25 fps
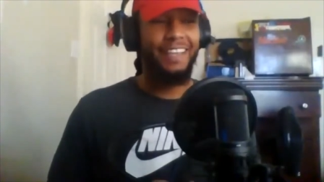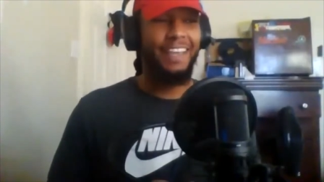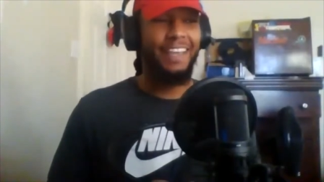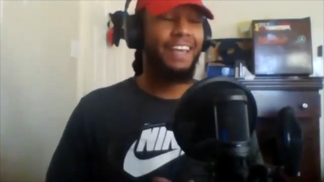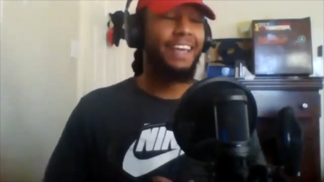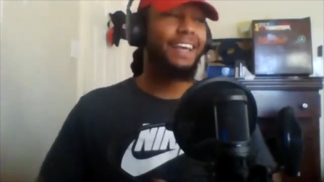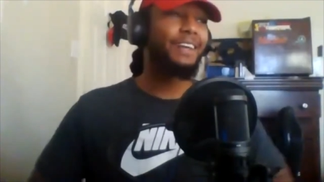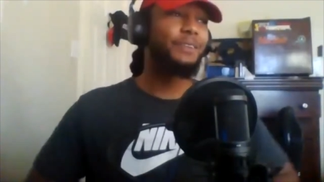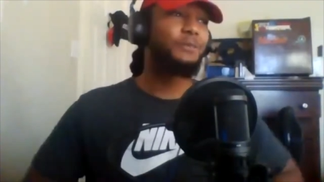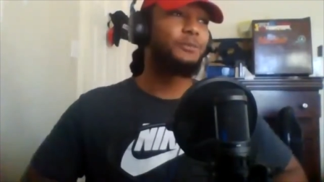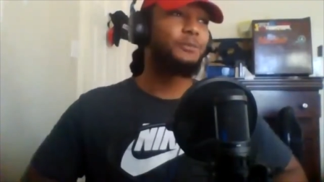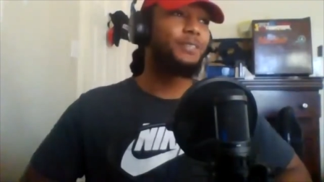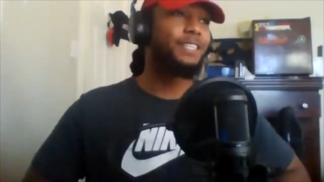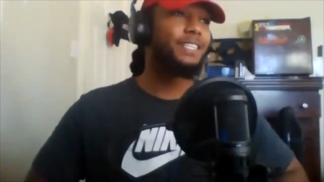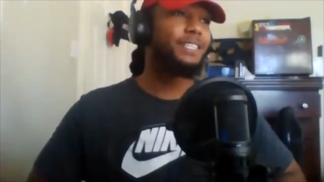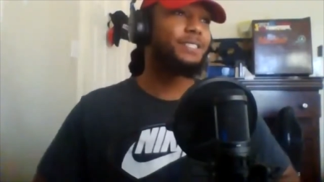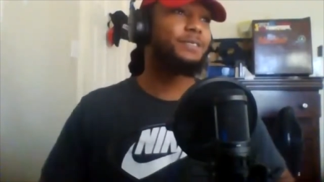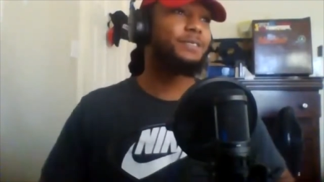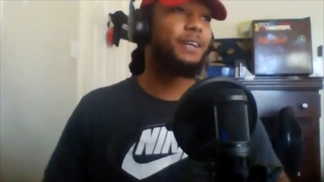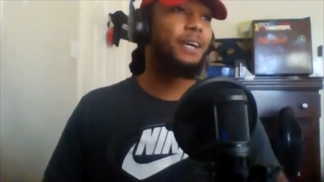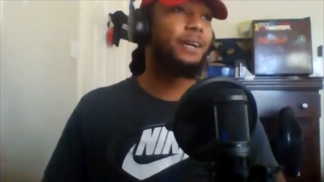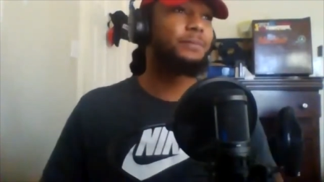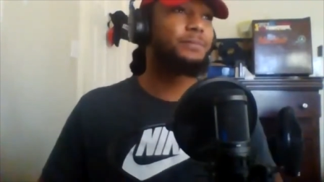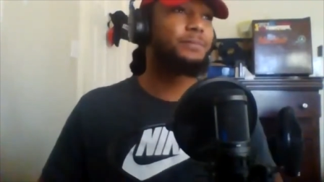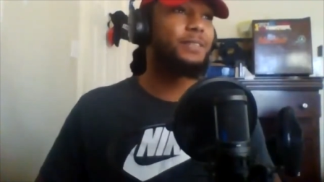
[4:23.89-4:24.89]
And when this
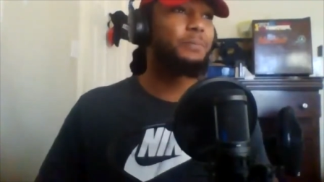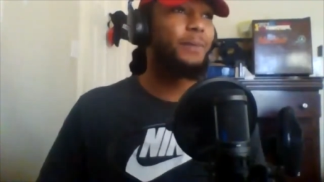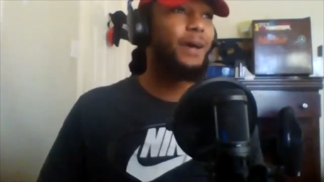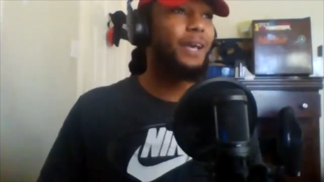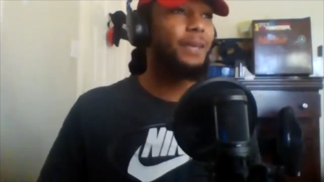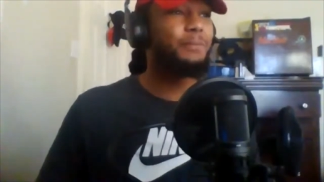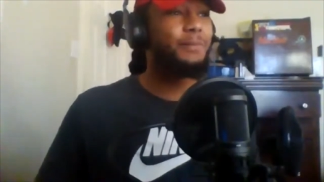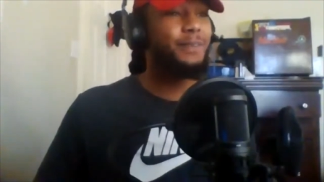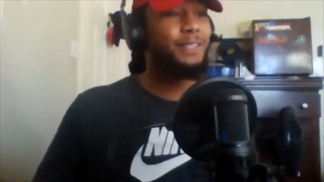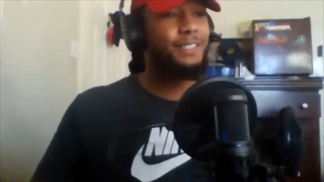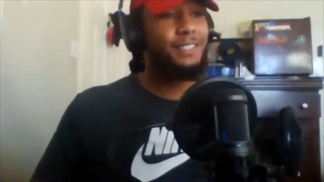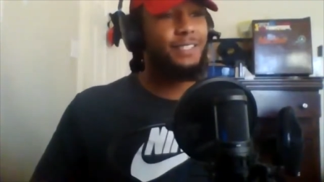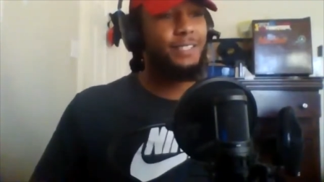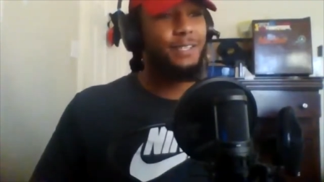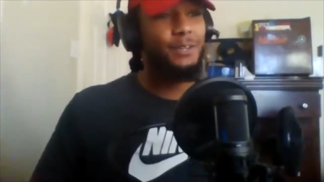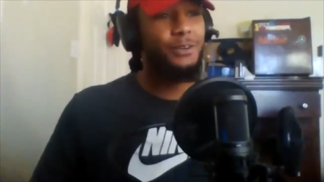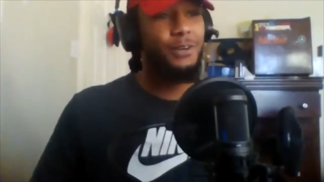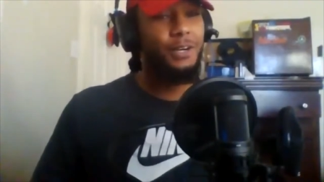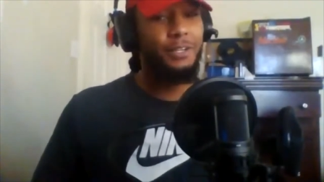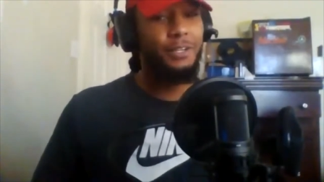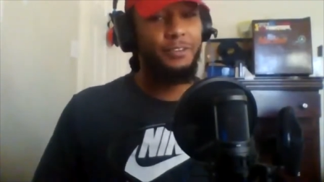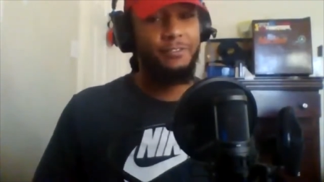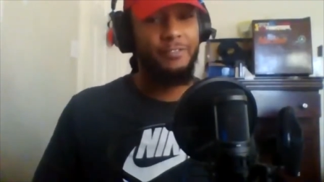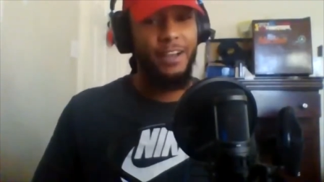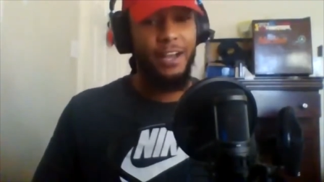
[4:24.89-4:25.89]
drops, it might be
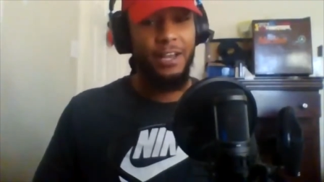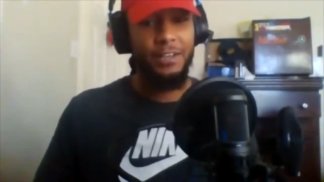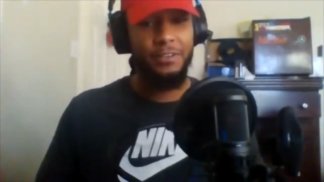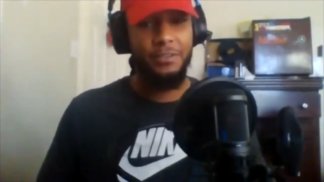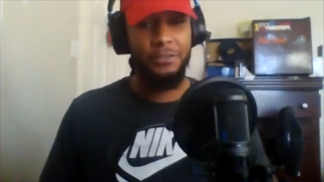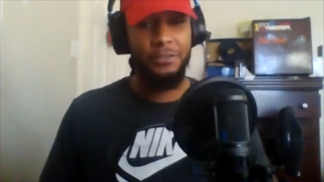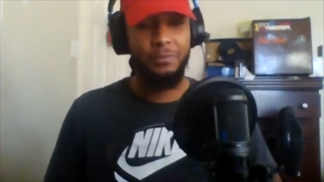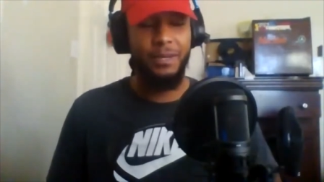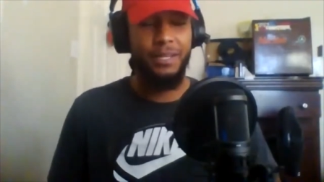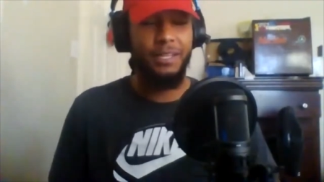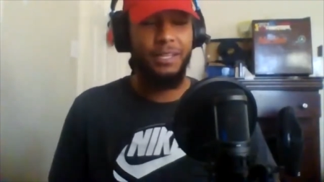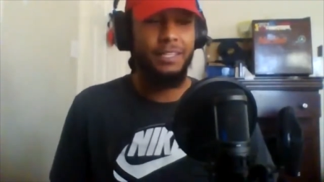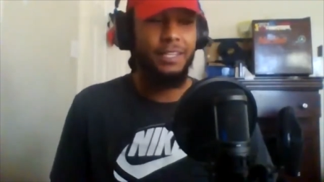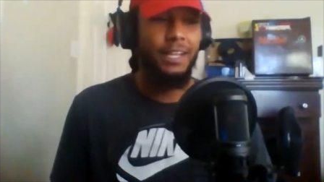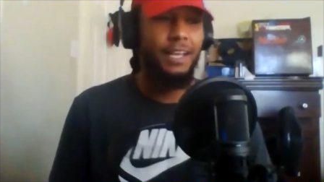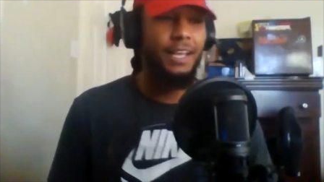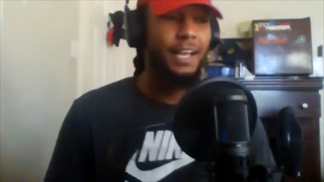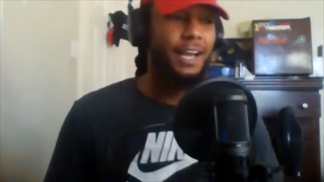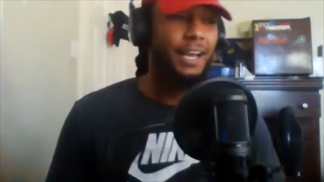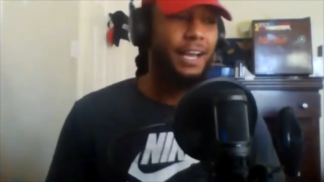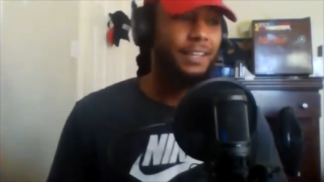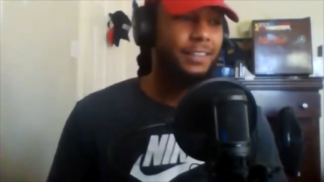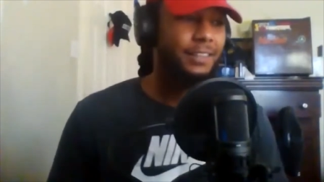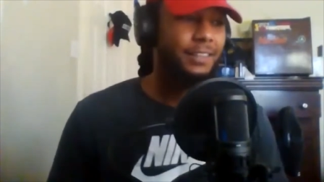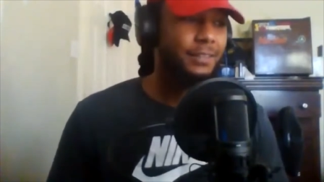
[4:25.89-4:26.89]
still undervalued, but
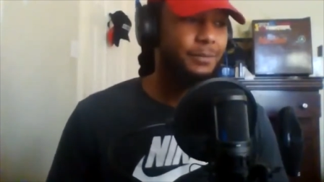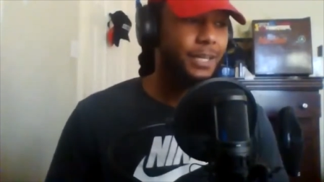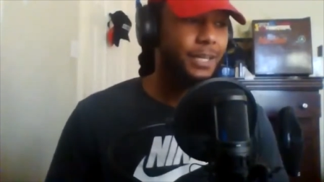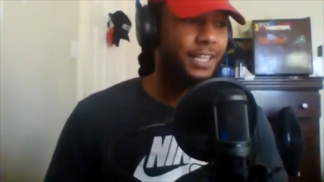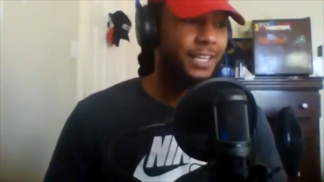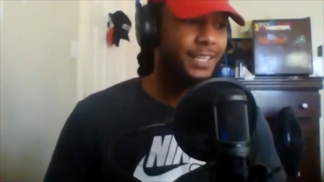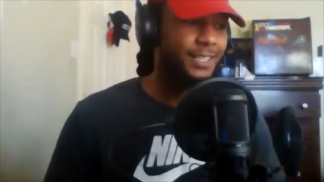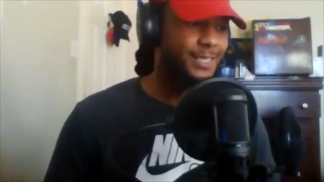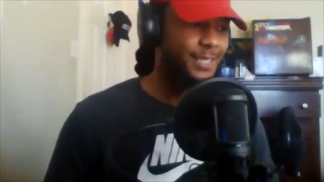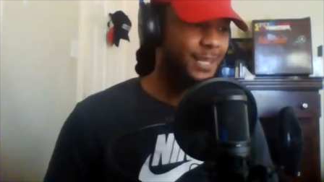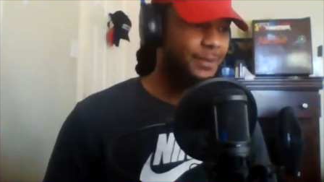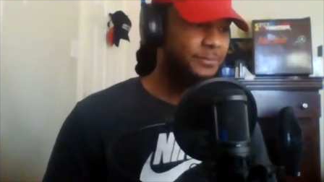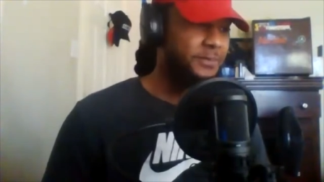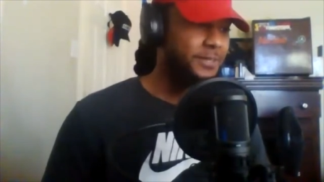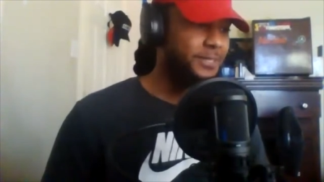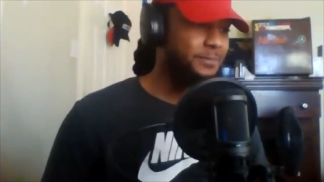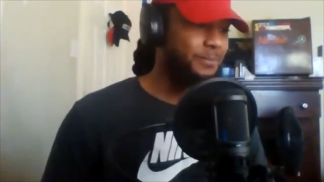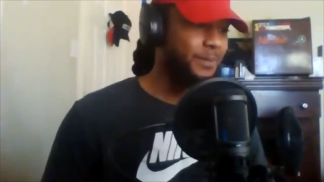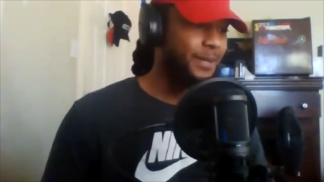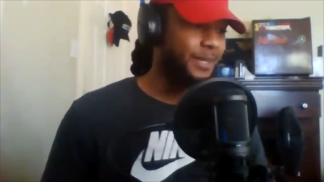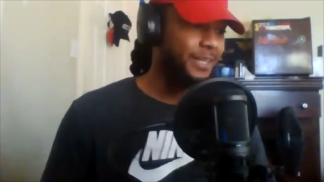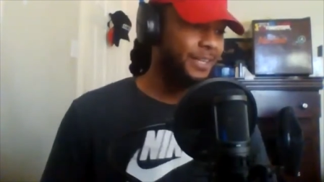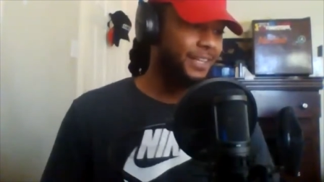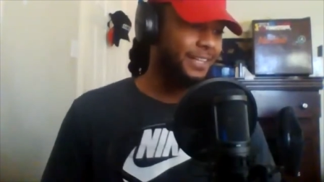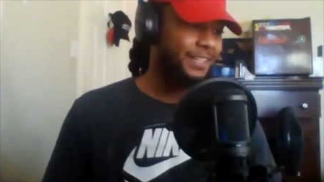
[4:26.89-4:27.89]
I think by that time, this
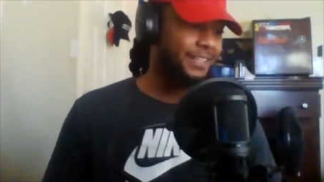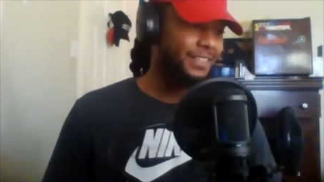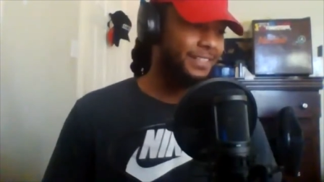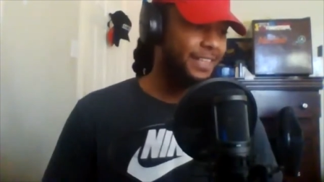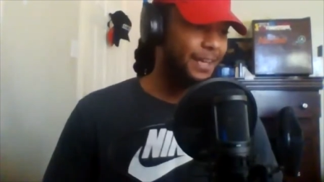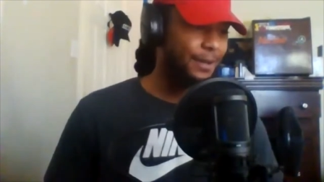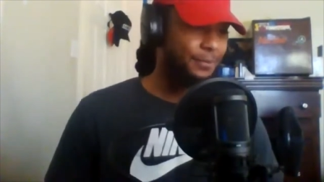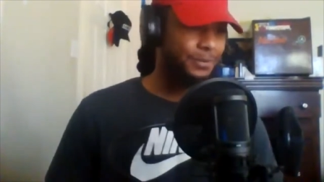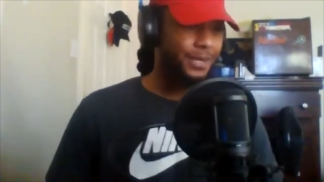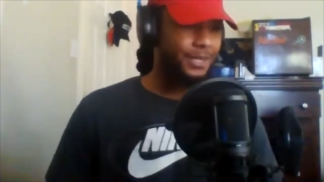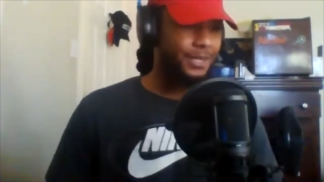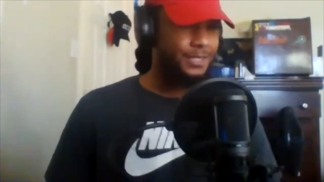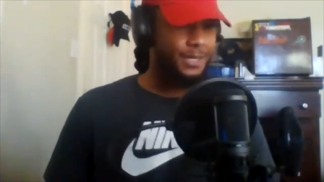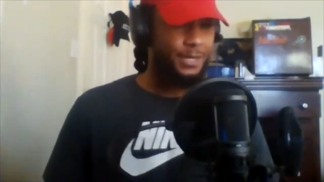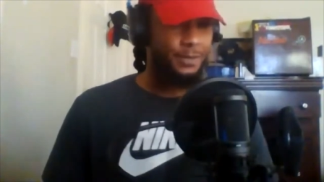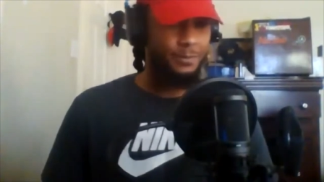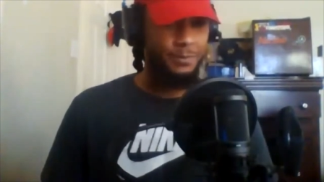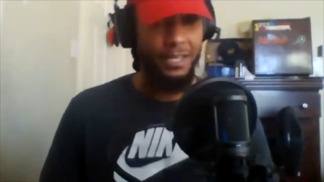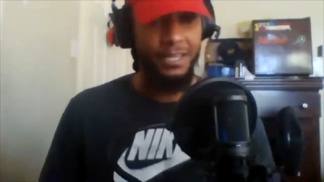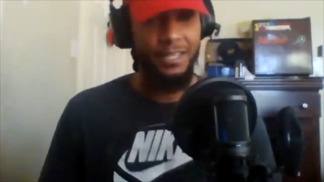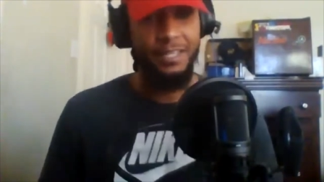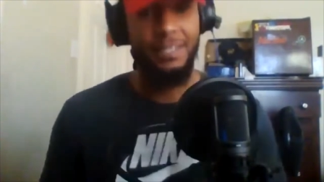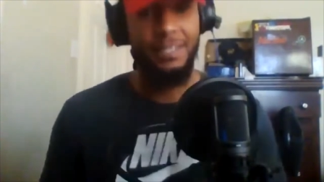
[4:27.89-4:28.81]
might uh, that project might